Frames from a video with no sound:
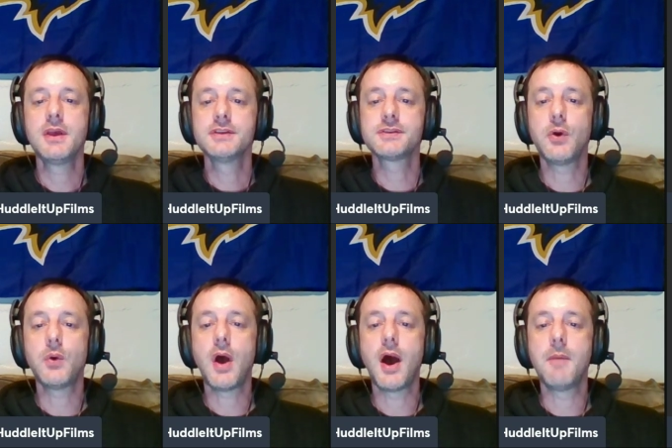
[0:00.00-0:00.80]
so
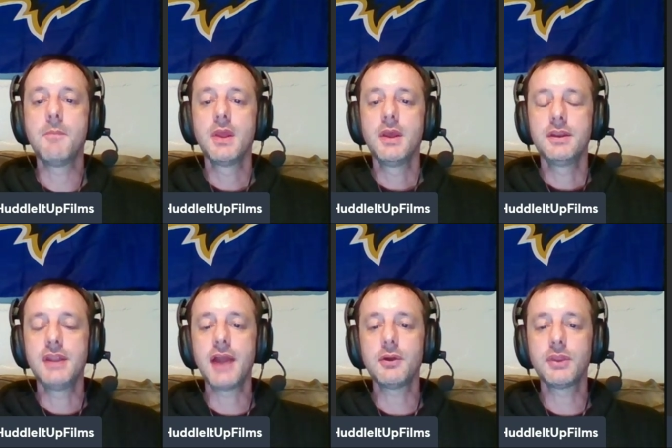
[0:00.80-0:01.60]
um,
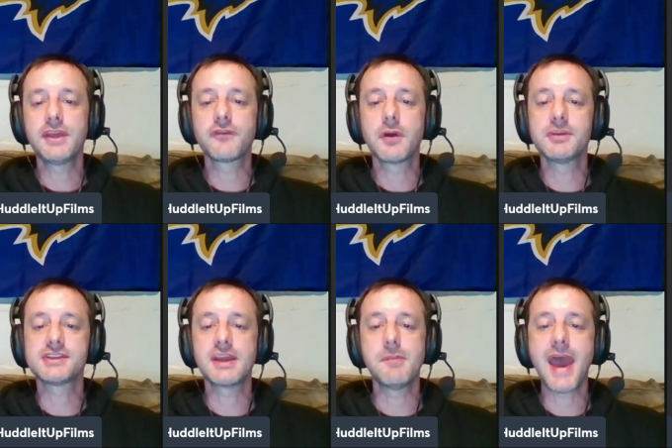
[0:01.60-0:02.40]
not only from a
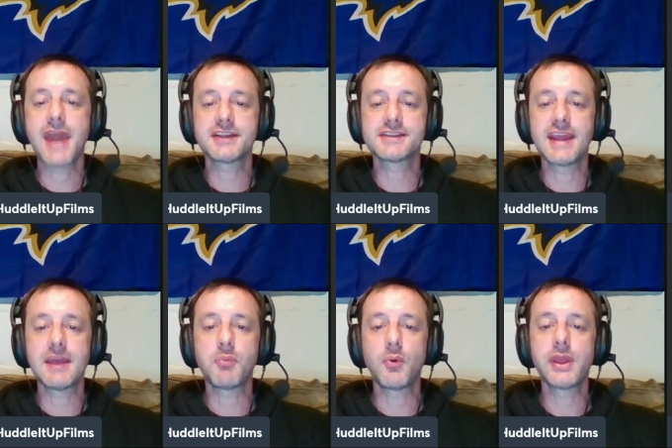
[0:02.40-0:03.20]
schematic
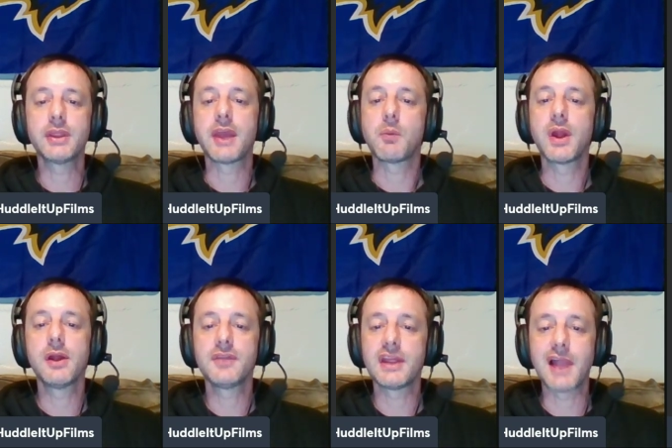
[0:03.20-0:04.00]
standpoint, like
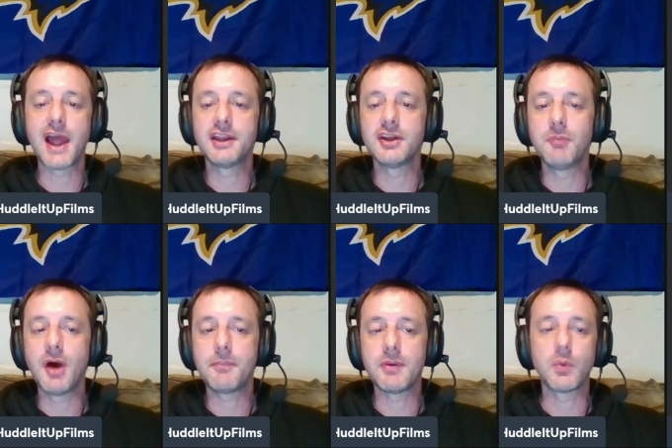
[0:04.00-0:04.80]
where are they lining them
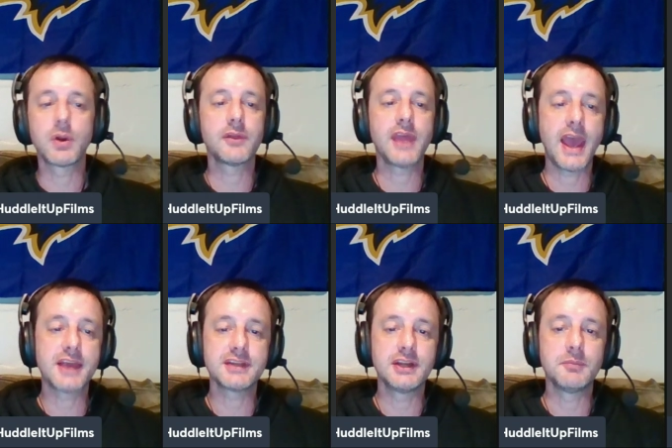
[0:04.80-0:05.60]
up and what are they
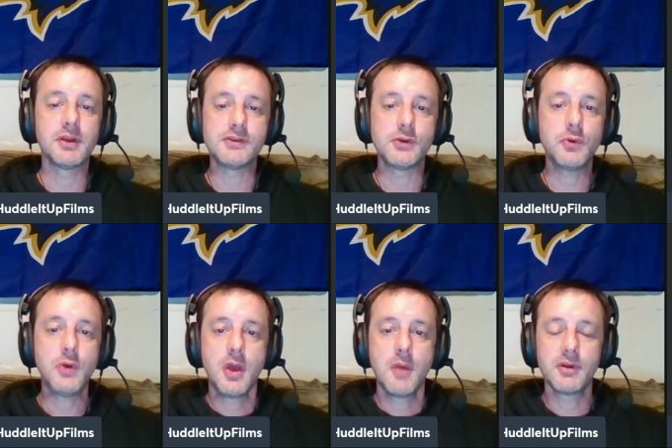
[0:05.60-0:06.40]
asking them to do,
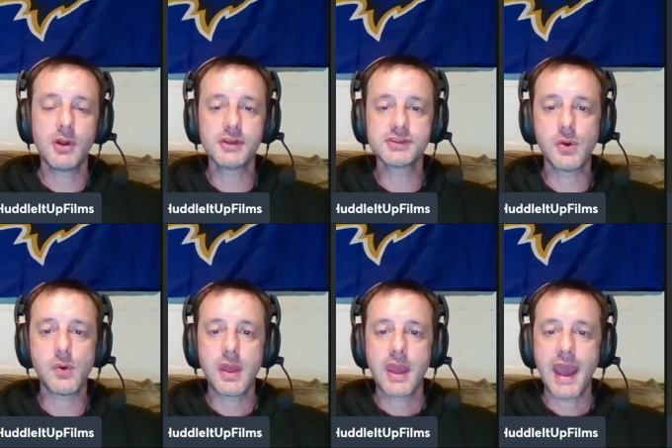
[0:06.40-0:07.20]
but
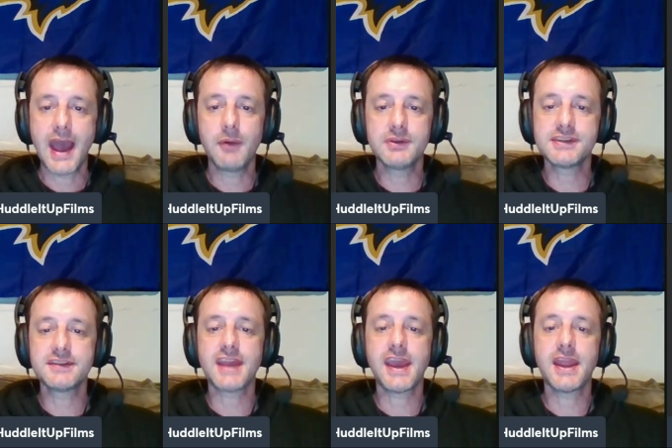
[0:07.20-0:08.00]
also how is
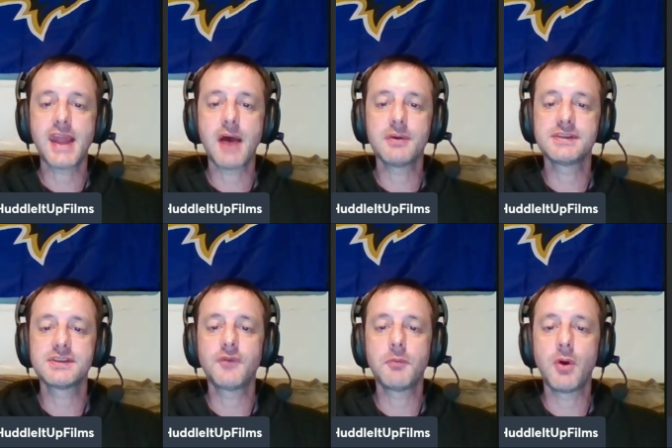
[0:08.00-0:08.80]
his head, how is his
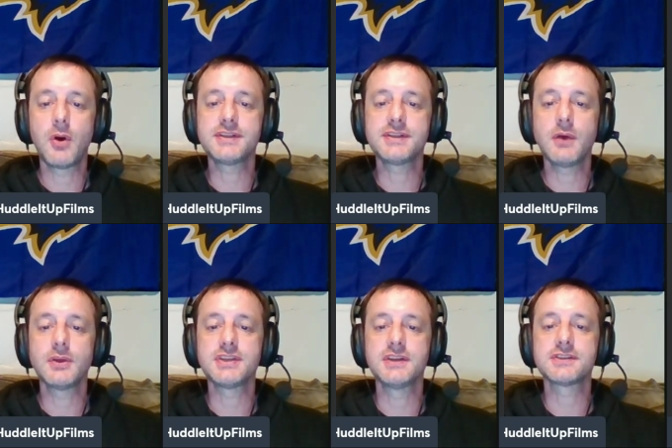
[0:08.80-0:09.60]
football
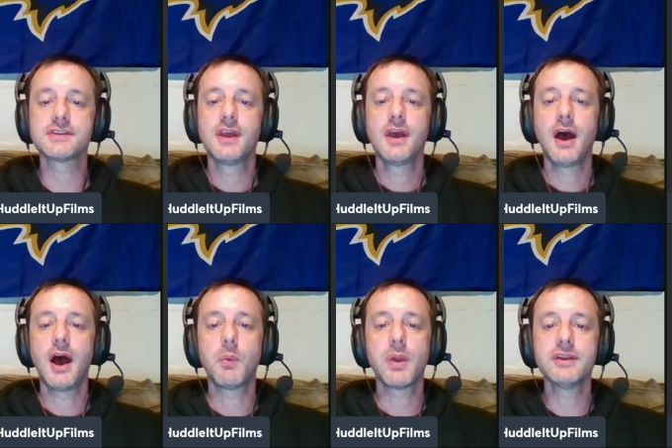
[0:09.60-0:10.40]
intelligence,
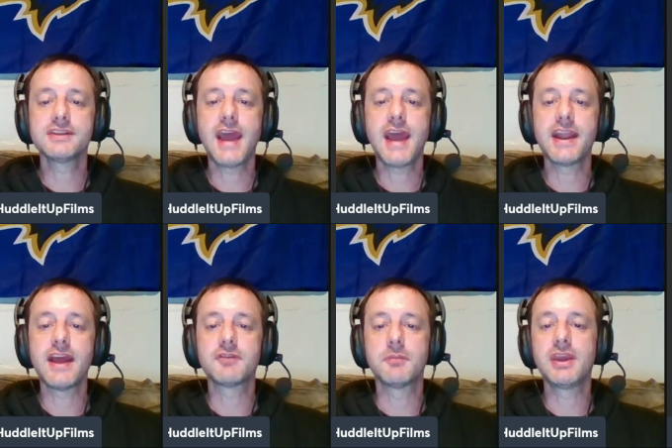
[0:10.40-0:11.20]
uh, where is it at
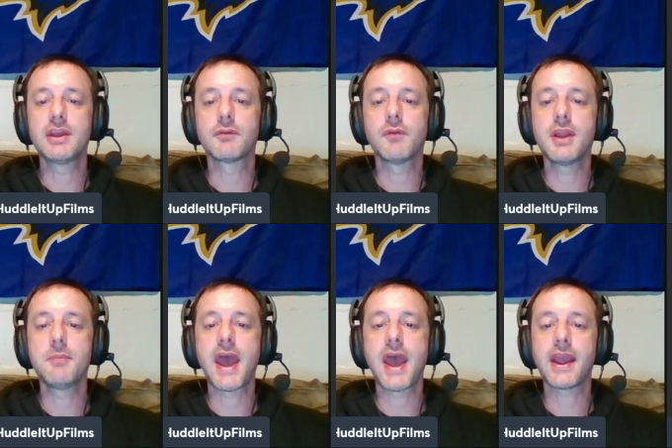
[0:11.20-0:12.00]
after being a running
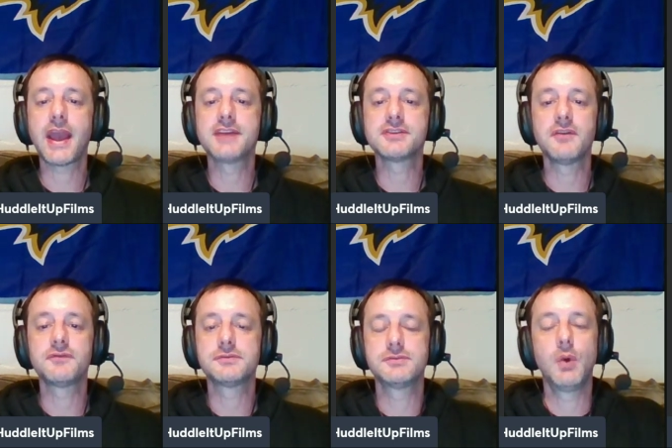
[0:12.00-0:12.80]
back as of
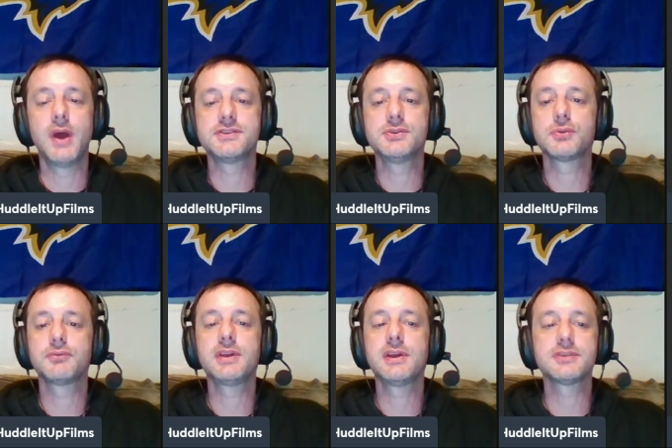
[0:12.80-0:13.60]
what two or
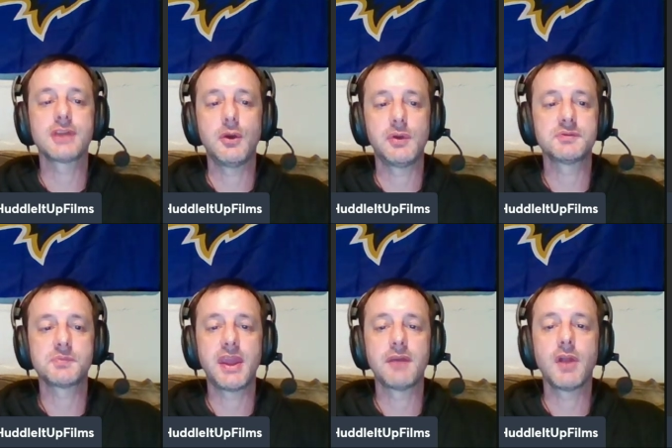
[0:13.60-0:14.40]
three years ago he was
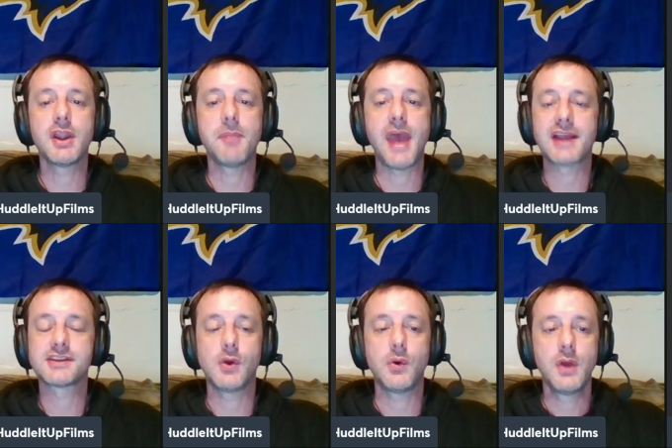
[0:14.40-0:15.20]
playing running back.
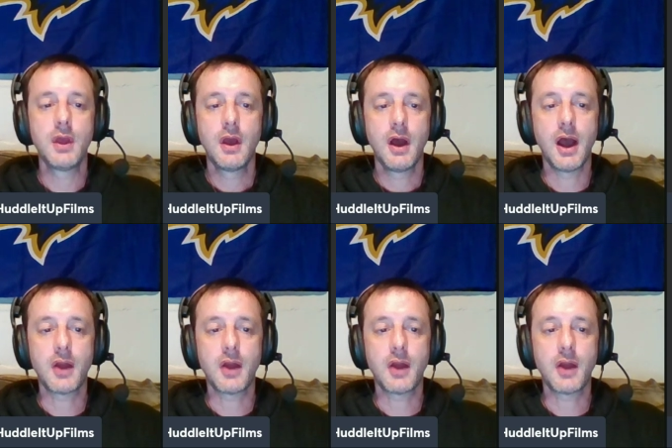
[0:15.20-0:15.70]
So uh,